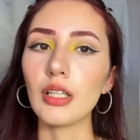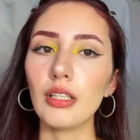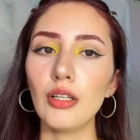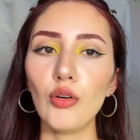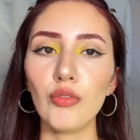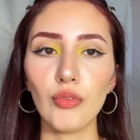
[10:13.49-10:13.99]
And
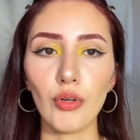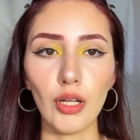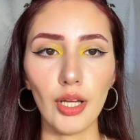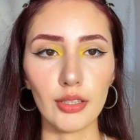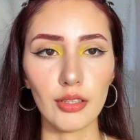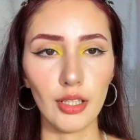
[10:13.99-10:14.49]
now for
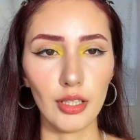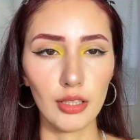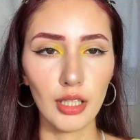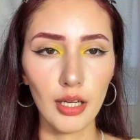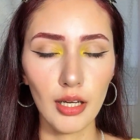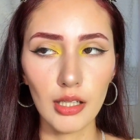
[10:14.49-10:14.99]
like that
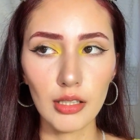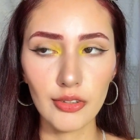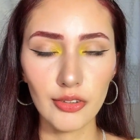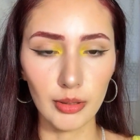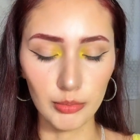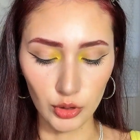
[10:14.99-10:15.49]

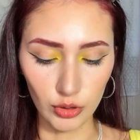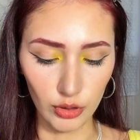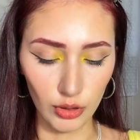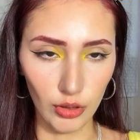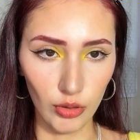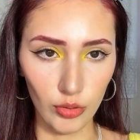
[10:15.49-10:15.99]
summer
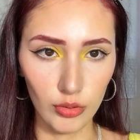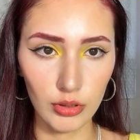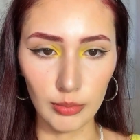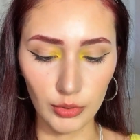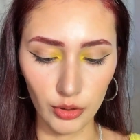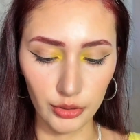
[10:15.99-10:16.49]
glow,
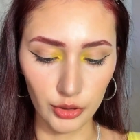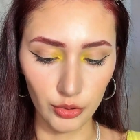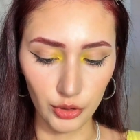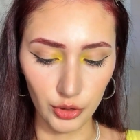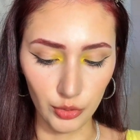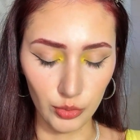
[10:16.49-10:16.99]
I'm going
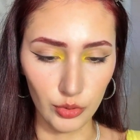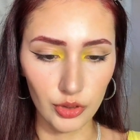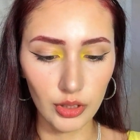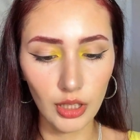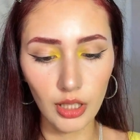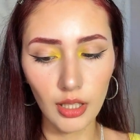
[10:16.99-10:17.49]
to use
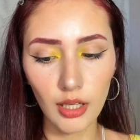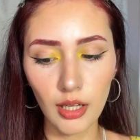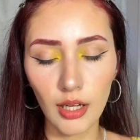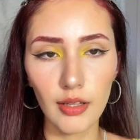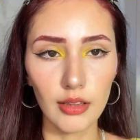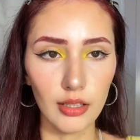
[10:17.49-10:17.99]

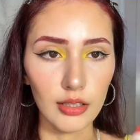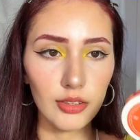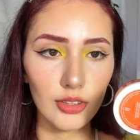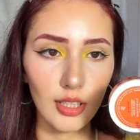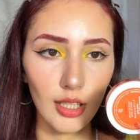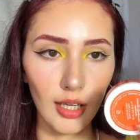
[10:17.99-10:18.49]

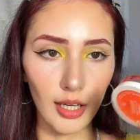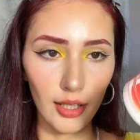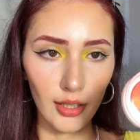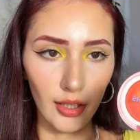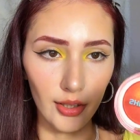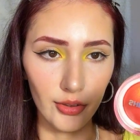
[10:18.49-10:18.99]
this
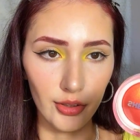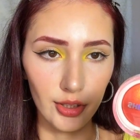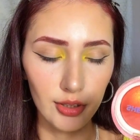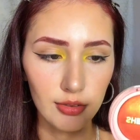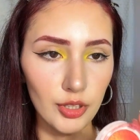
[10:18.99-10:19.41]
highlighter.